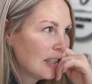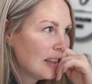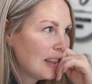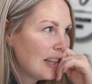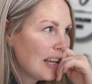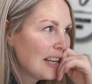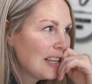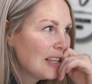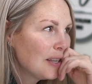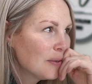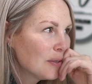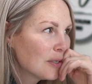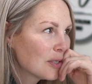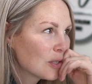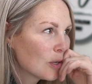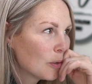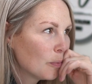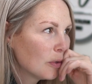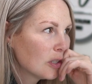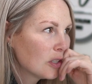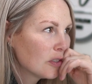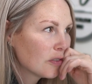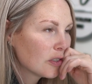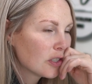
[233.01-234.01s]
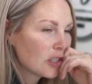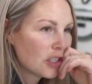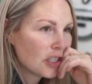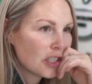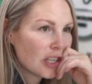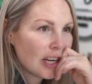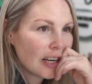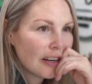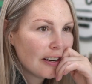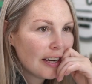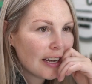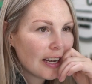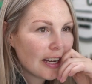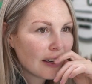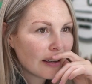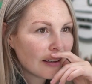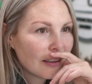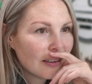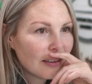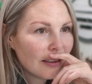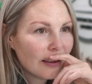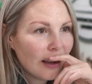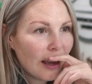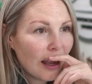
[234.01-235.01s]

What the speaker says: Thank you so much for sharing. I